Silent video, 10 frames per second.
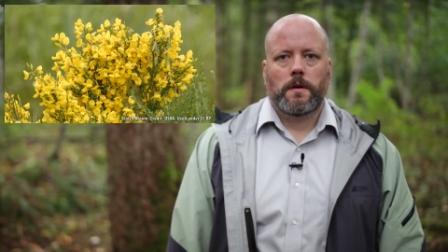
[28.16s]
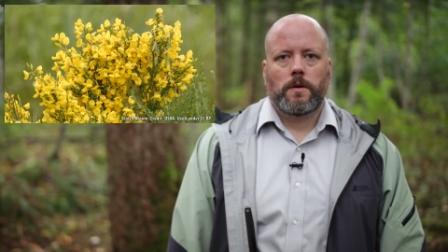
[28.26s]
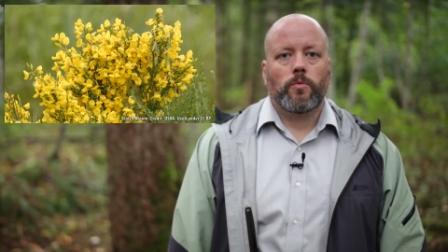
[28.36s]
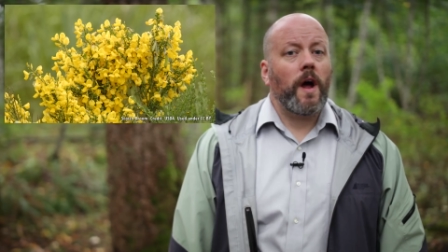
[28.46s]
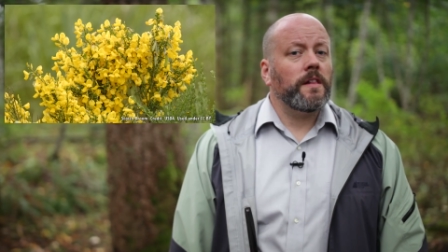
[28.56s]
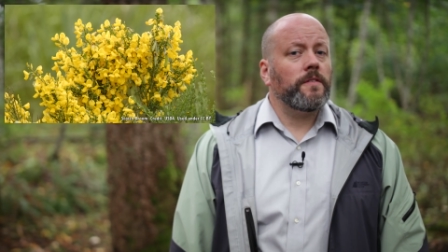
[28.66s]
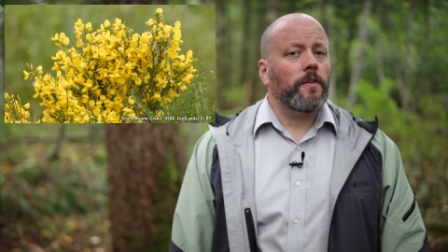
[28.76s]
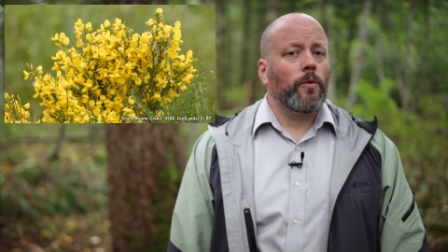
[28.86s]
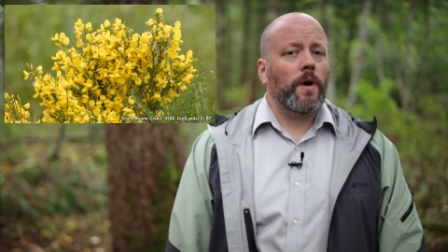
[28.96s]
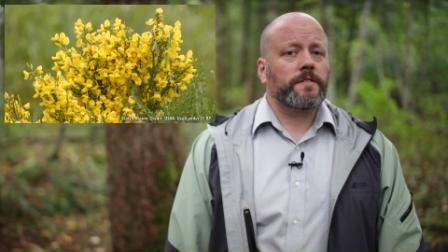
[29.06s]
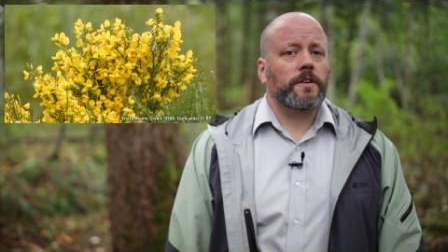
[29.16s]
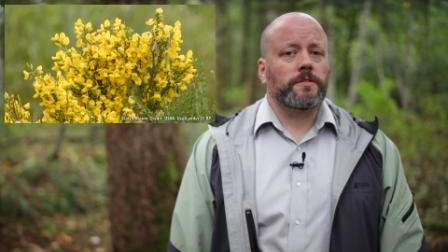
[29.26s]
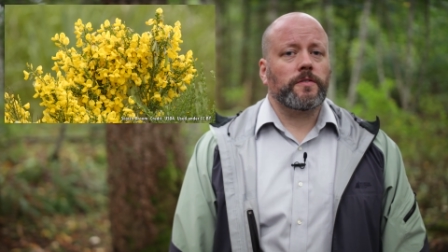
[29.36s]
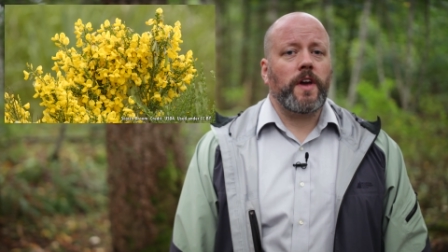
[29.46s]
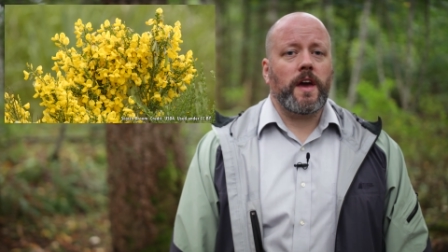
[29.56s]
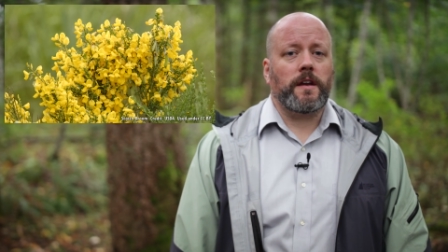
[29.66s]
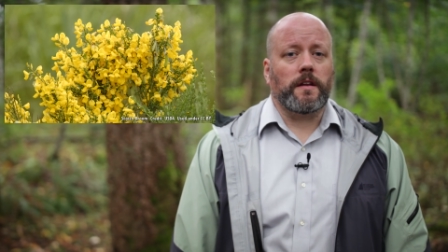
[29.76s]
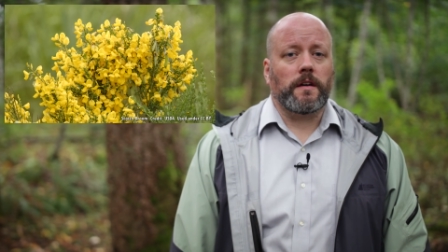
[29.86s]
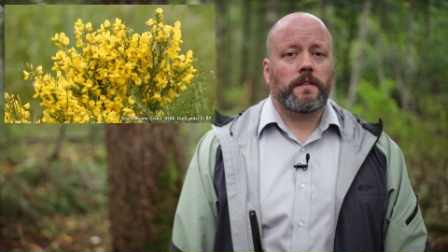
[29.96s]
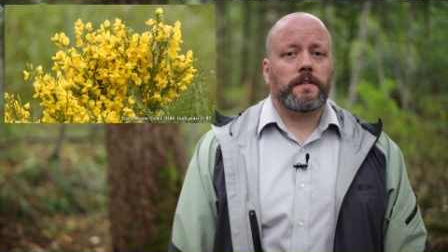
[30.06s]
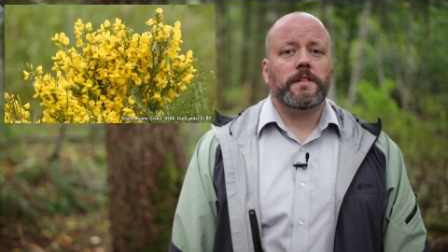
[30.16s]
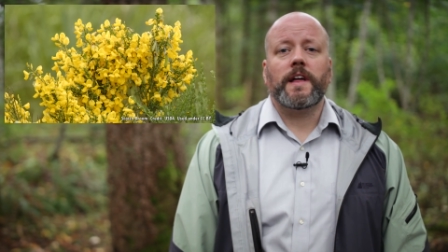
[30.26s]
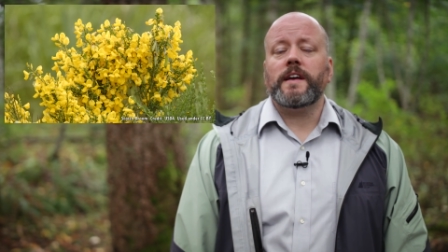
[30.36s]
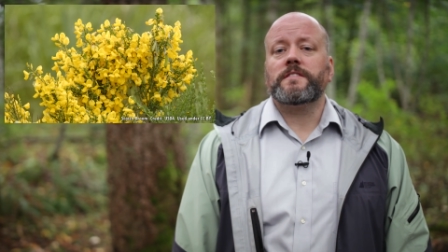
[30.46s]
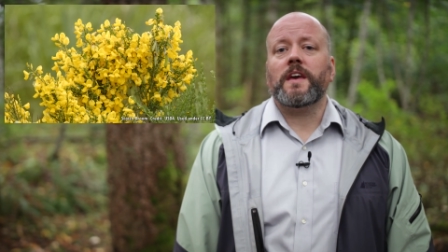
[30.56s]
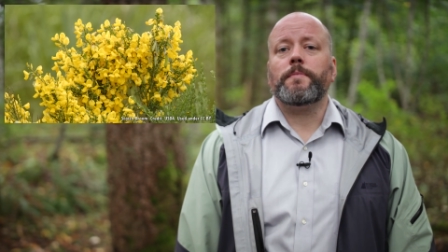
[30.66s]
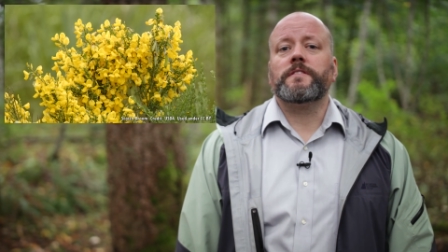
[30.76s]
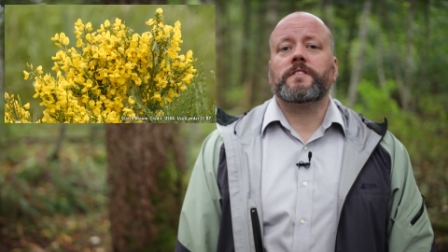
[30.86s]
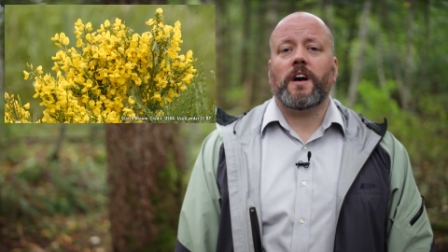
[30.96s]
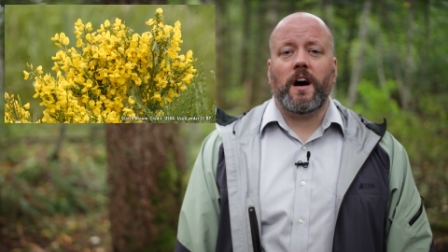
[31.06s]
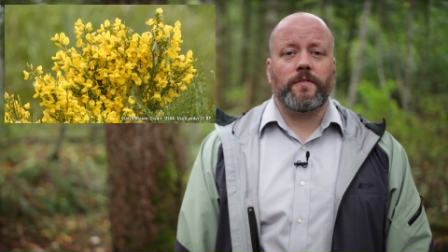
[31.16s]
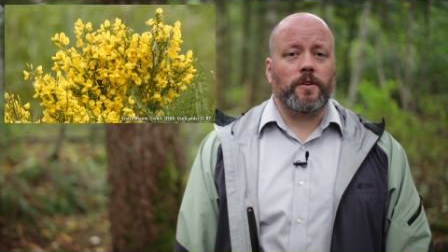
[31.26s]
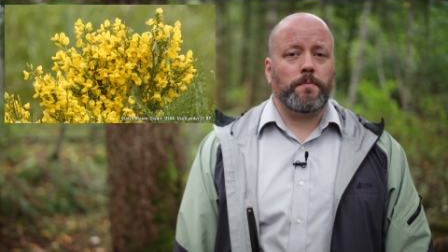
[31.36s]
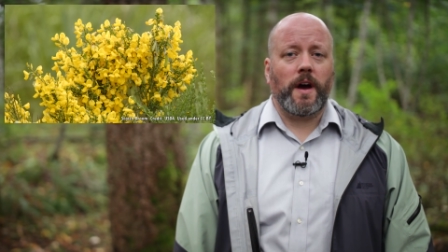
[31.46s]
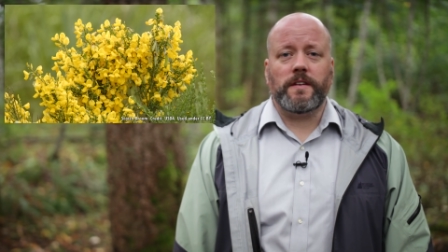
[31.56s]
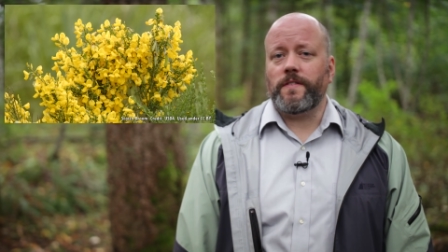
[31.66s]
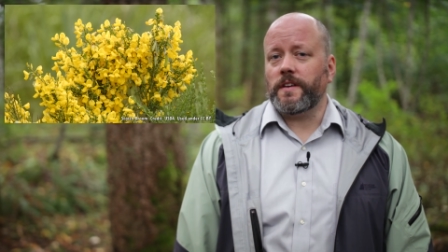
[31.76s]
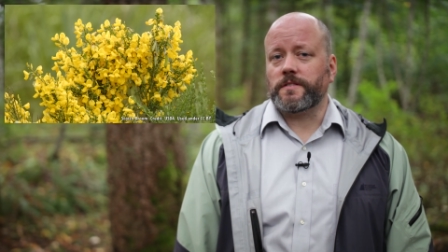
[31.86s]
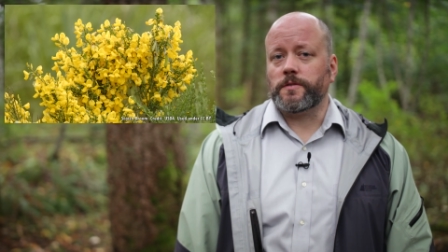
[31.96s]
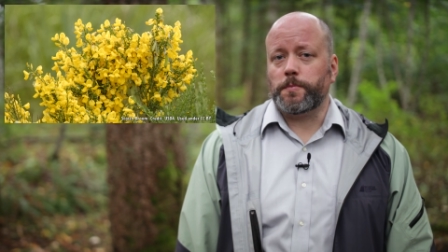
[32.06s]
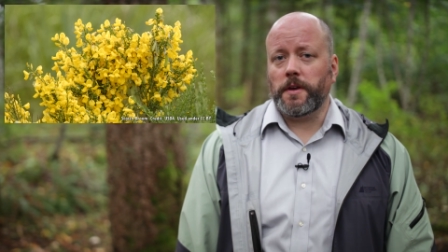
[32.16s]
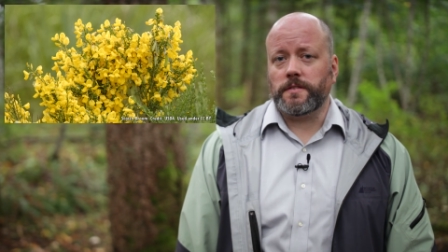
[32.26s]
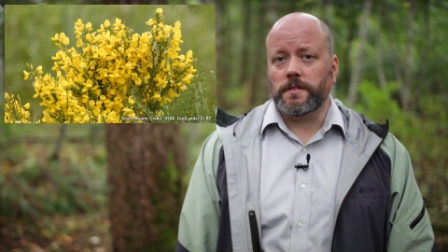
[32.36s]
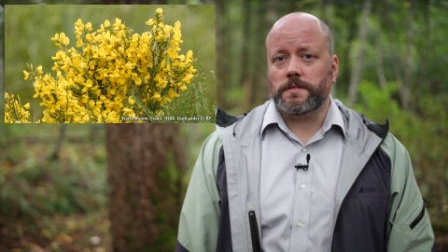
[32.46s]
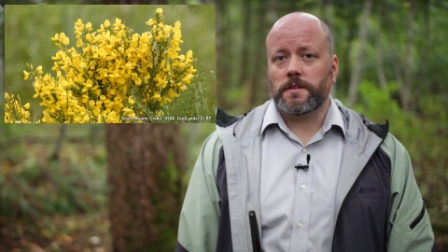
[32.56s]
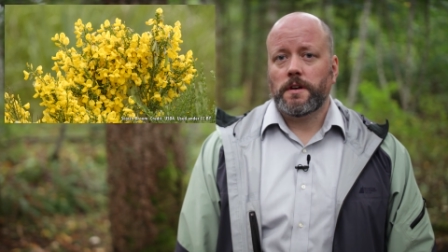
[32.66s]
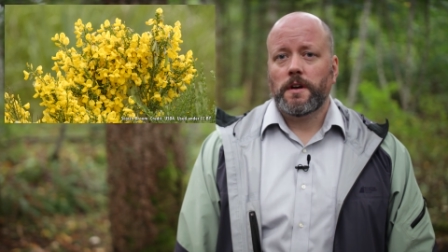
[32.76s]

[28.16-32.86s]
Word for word: Where I live on the west coast of Canada, the landscape is covered by invasive species.